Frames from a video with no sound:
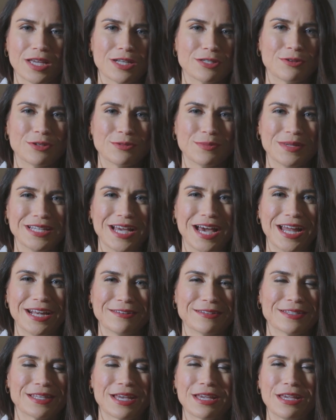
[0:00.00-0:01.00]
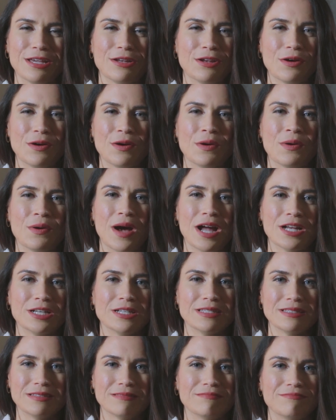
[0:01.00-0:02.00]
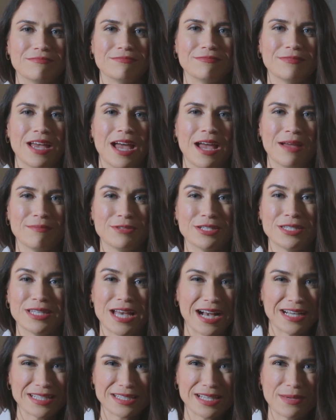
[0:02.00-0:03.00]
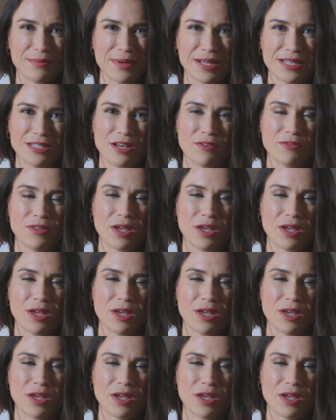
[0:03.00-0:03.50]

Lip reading: I told my dad, I was like, I'm just asking myself,